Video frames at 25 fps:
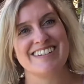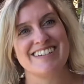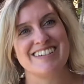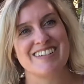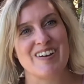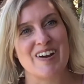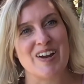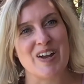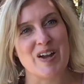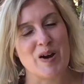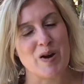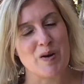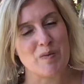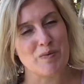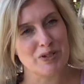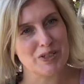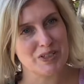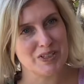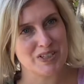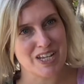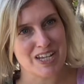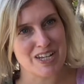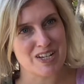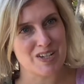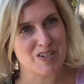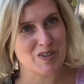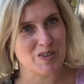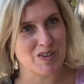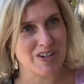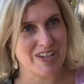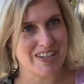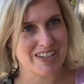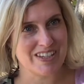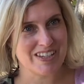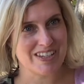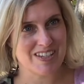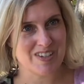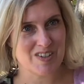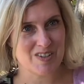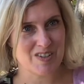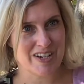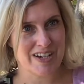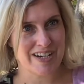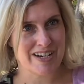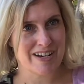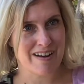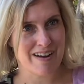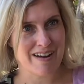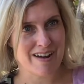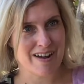So I hope you'll enjoy this story
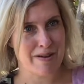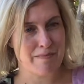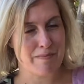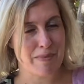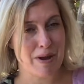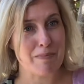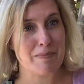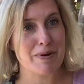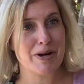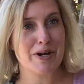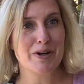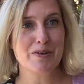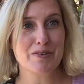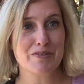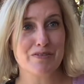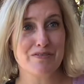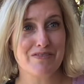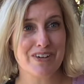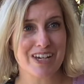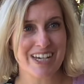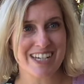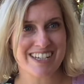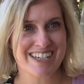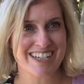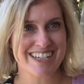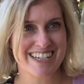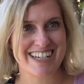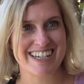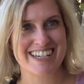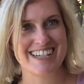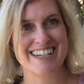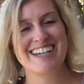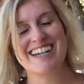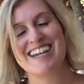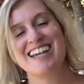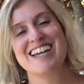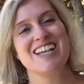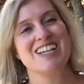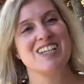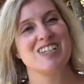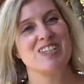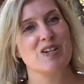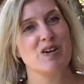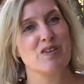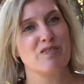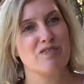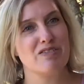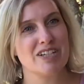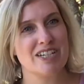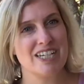time about fish.
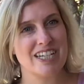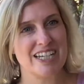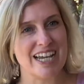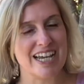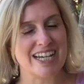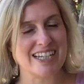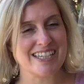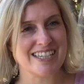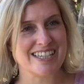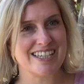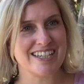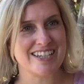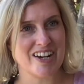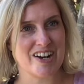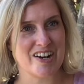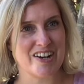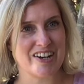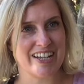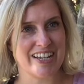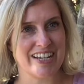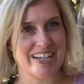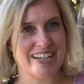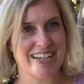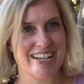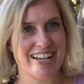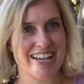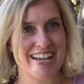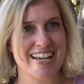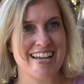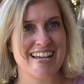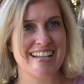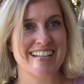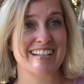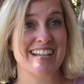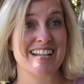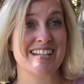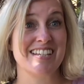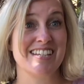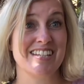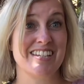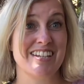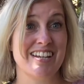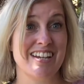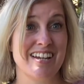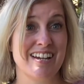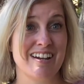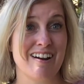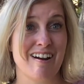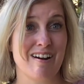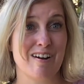So to get started, let's
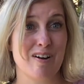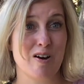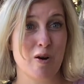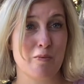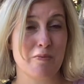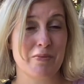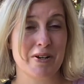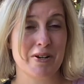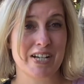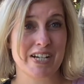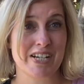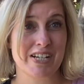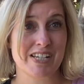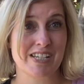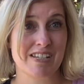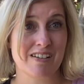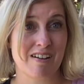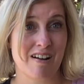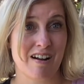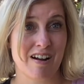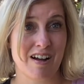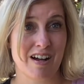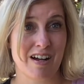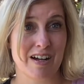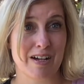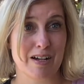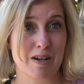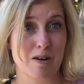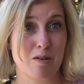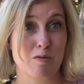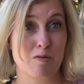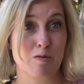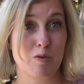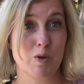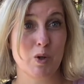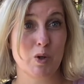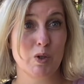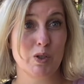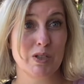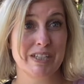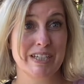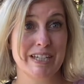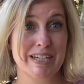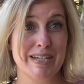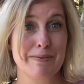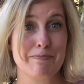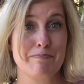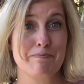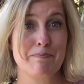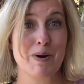sing our opening song.
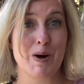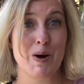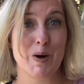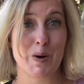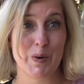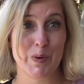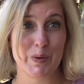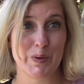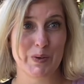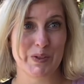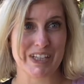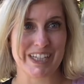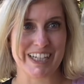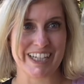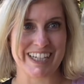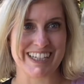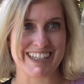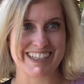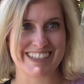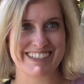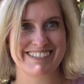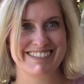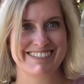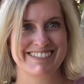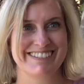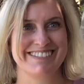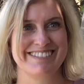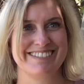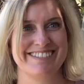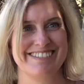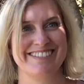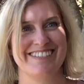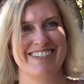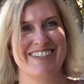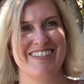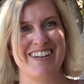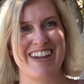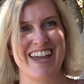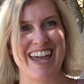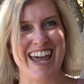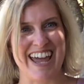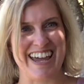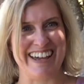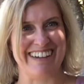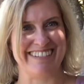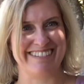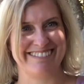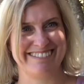Roly poly. Hey.